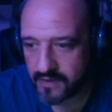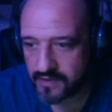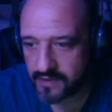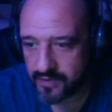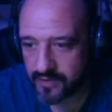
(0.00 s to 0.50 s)

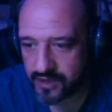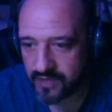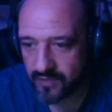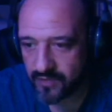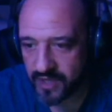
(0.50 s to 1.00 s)
So because
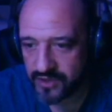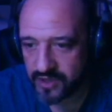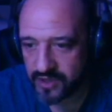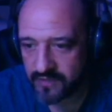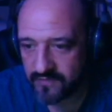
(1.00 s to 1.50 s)
I'm ranged,
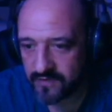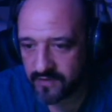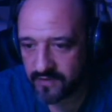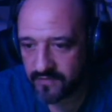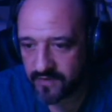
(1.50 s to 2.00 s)
I can
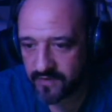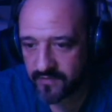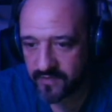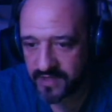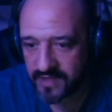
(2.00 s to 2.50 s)
fire
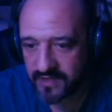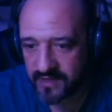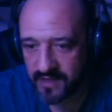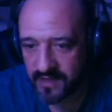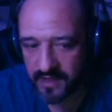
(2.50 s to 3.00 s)
from. These are
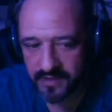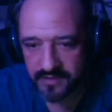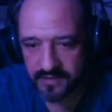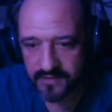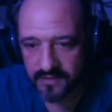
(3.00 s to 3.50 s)
DNAs
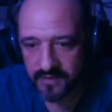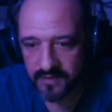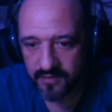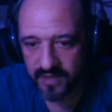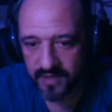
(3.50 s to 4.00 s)
that
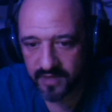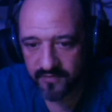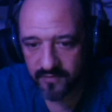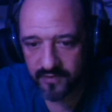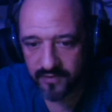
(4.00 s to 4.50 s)
you pick up
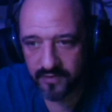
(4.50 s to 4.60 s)
from your